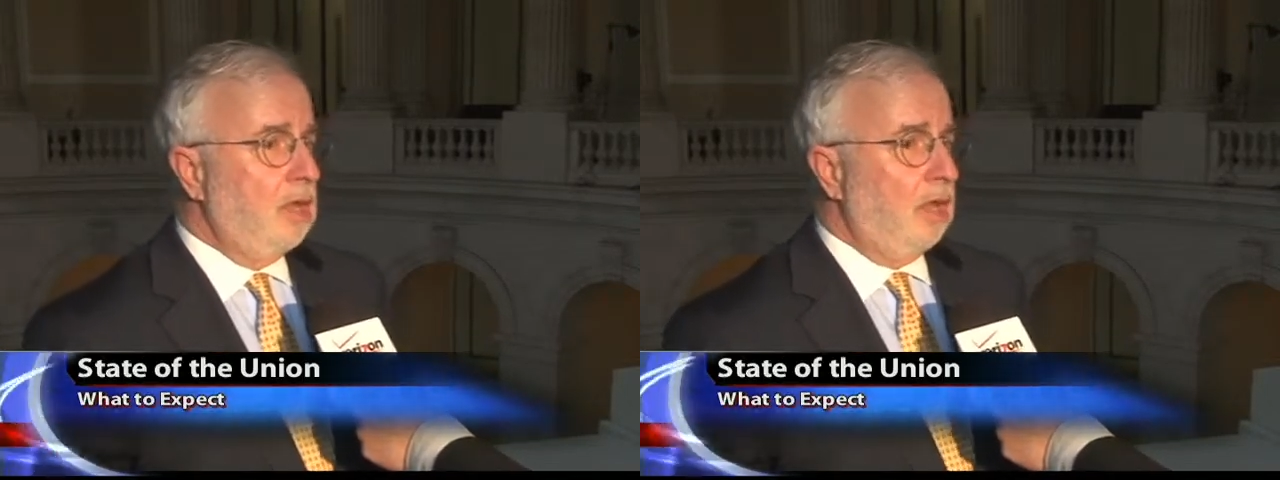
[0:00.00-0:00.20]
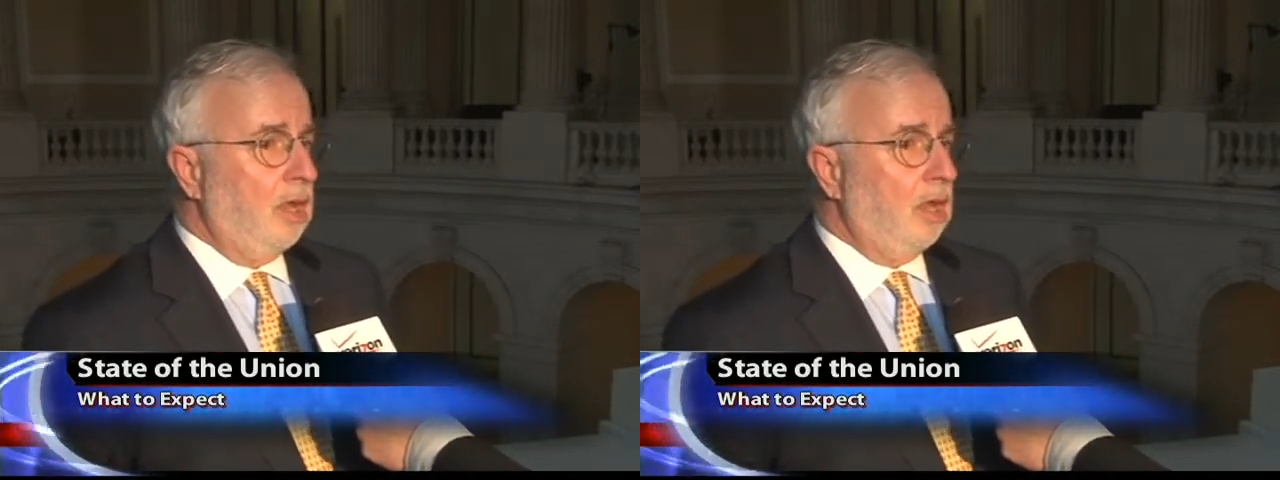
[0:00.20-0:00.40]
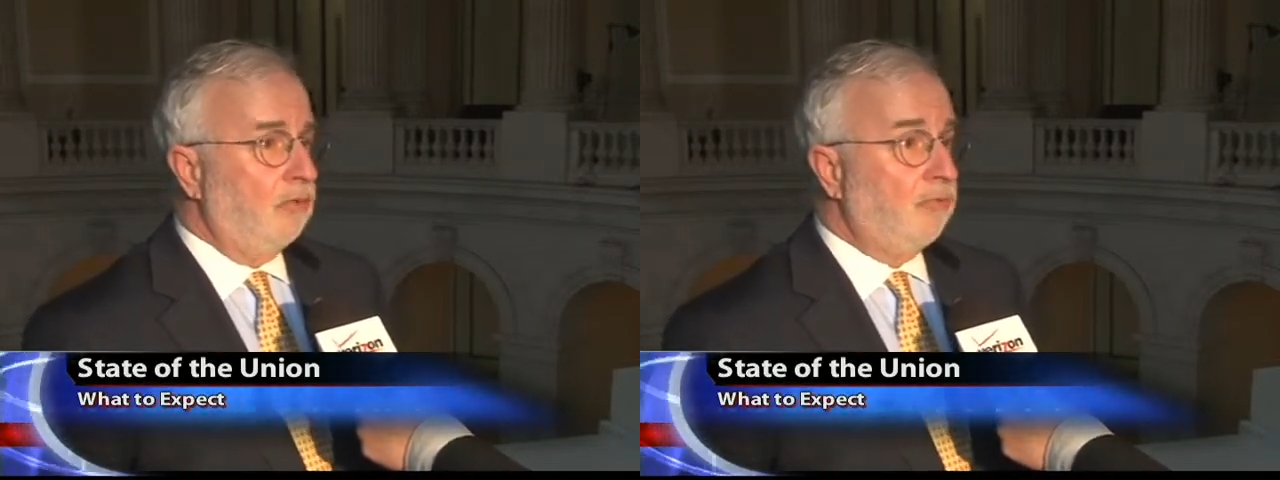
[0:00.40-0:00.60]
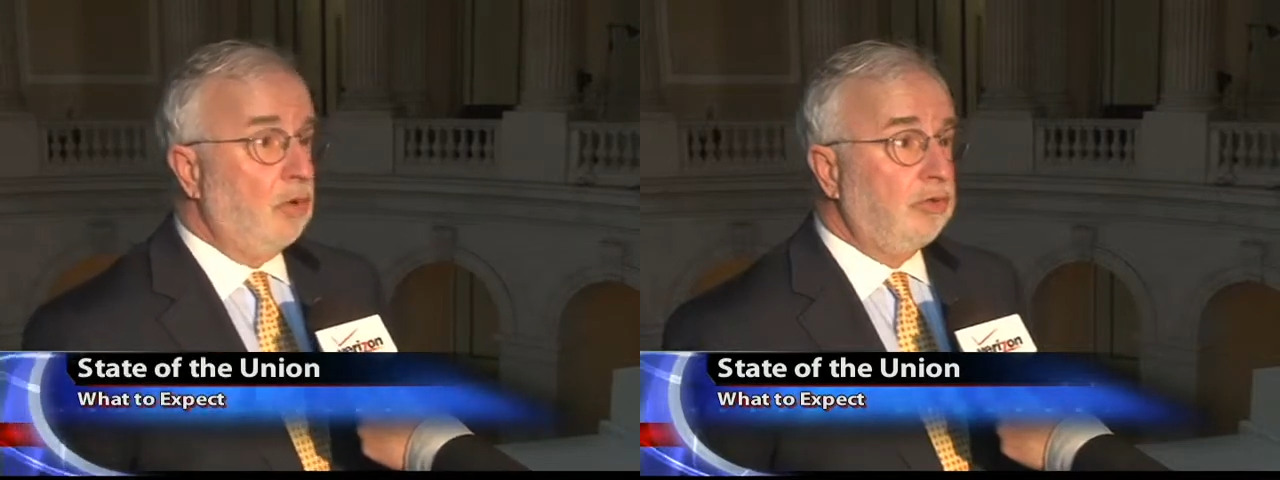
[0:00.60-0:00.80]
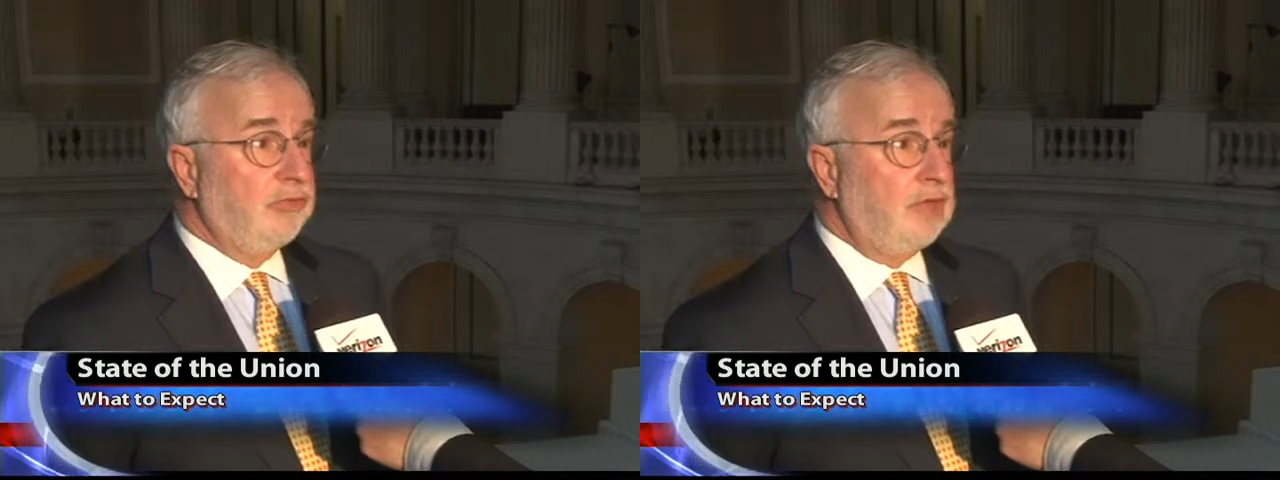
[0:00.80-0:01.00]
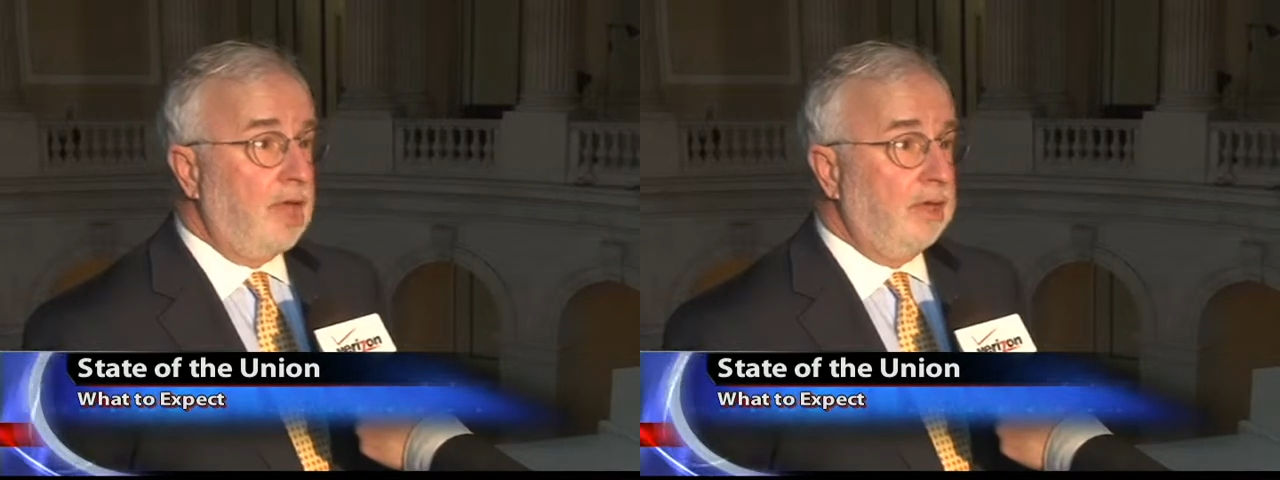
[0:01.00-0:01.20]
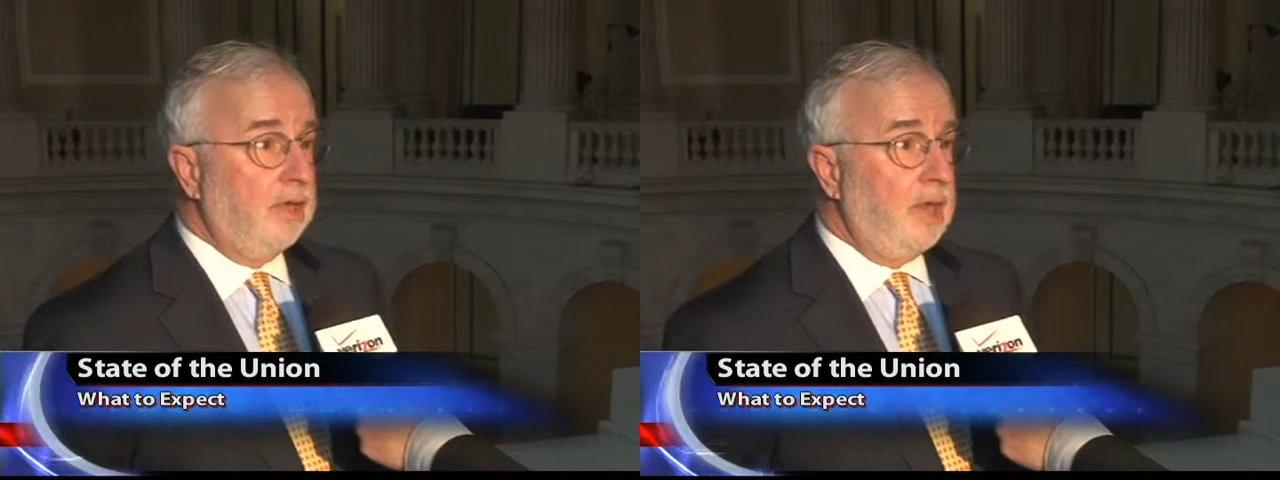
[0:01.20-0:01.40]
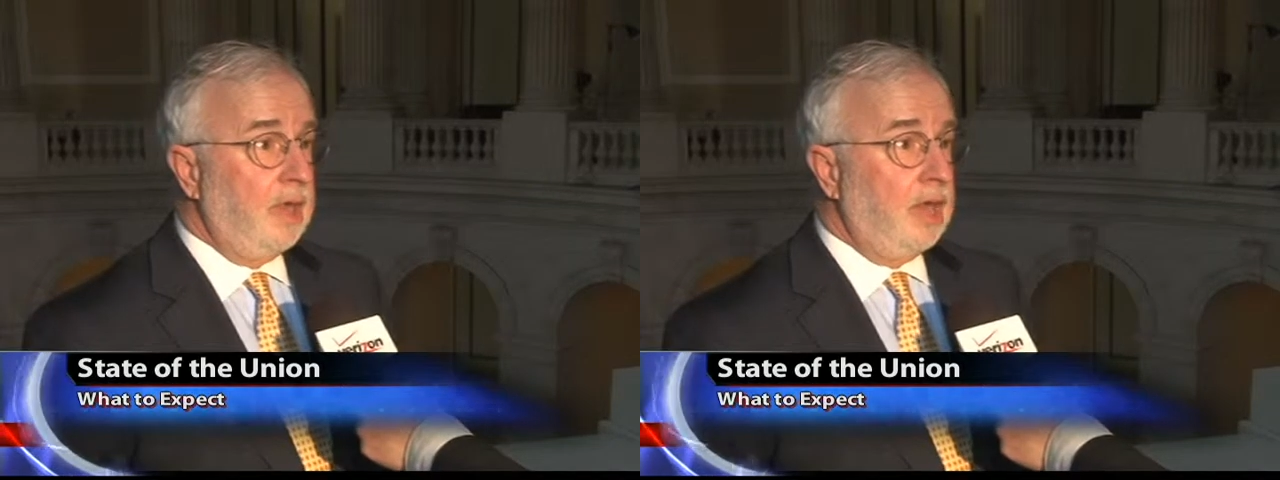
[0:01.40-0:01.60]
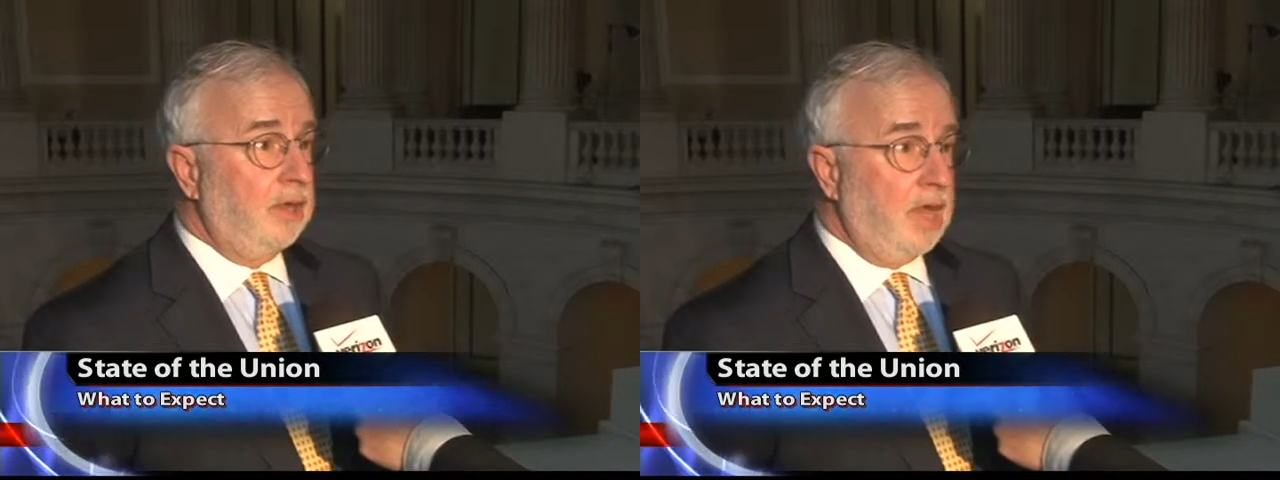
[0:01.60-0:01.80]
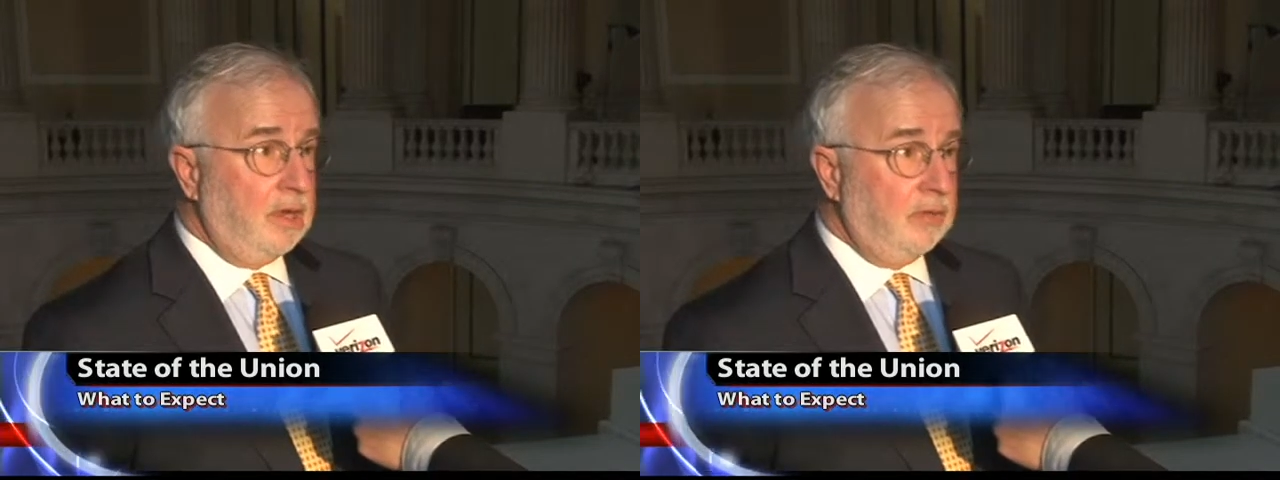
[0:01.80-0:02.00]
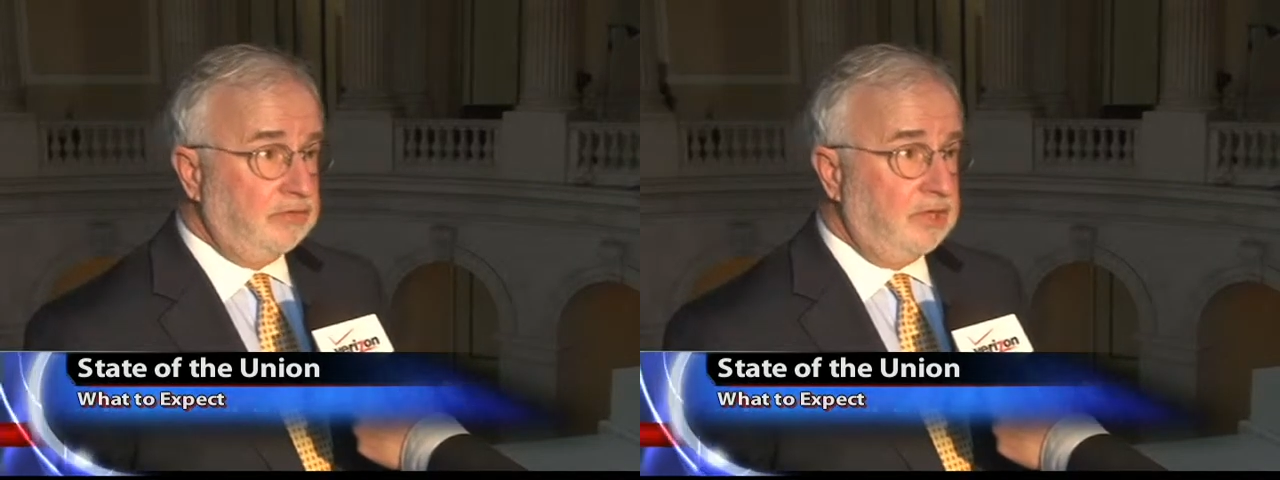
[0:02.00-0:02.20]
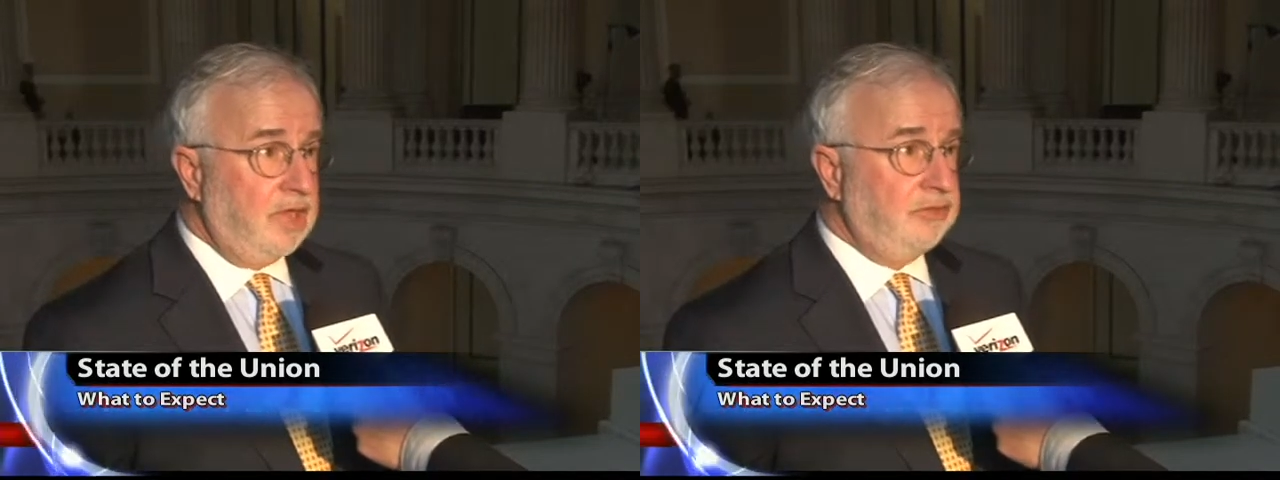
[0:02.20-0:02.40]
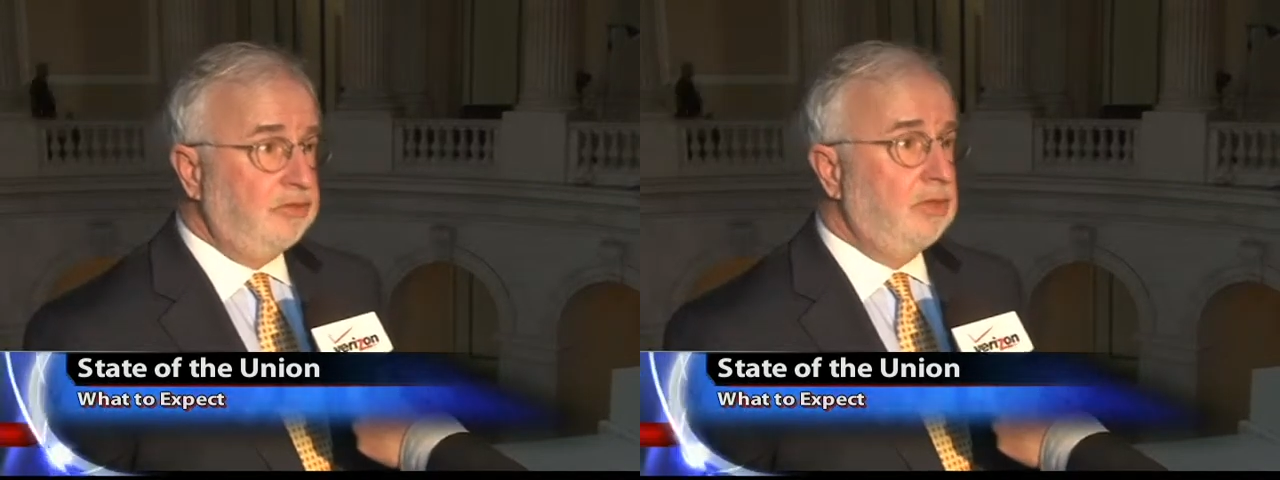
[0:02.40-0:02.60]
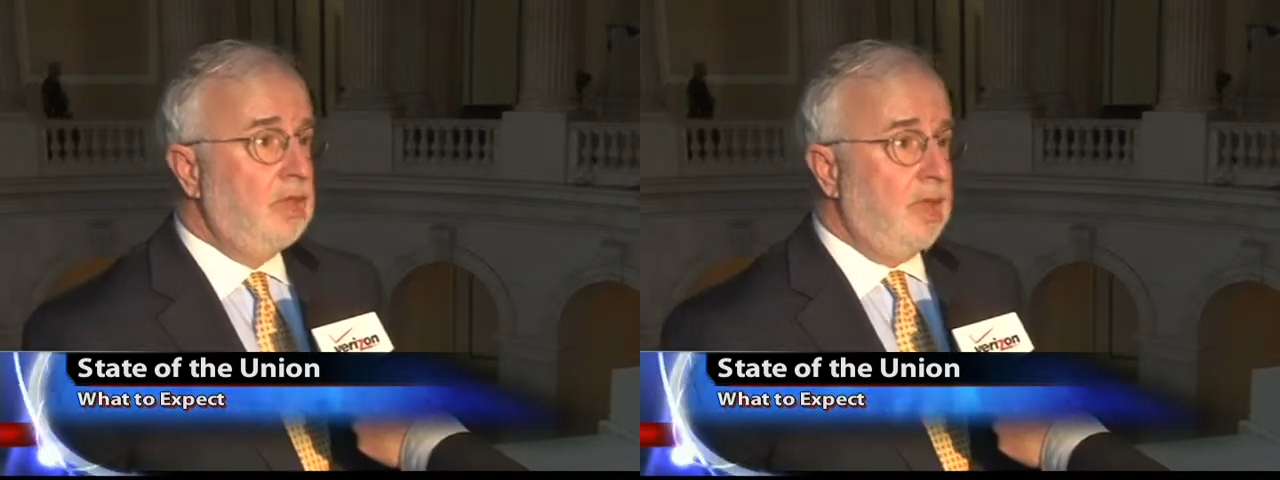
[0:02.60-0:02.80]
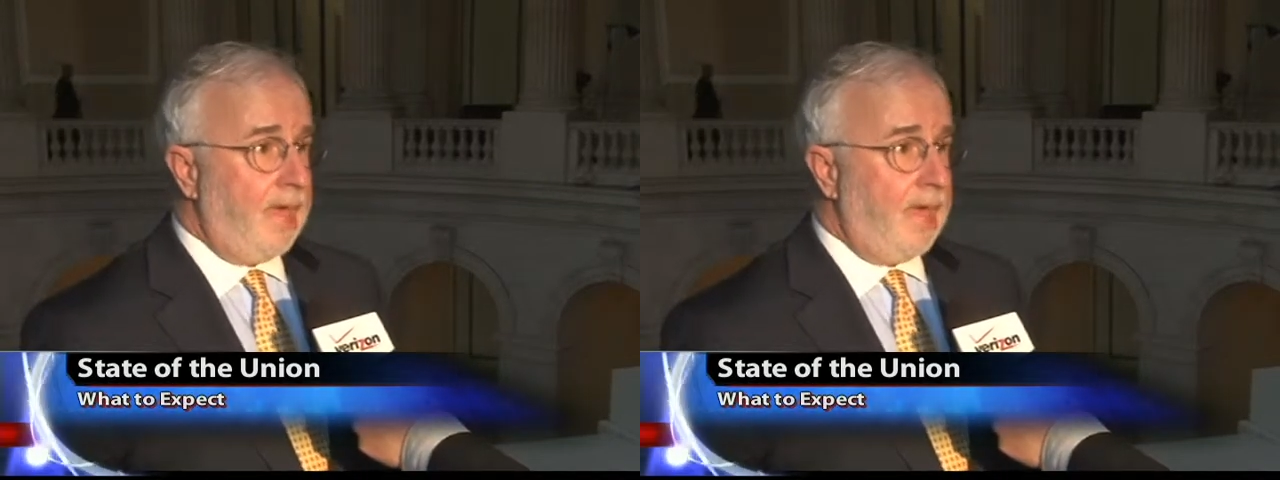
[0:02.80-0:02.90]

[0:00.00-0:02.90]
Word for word: uh, focusing on, on higher education,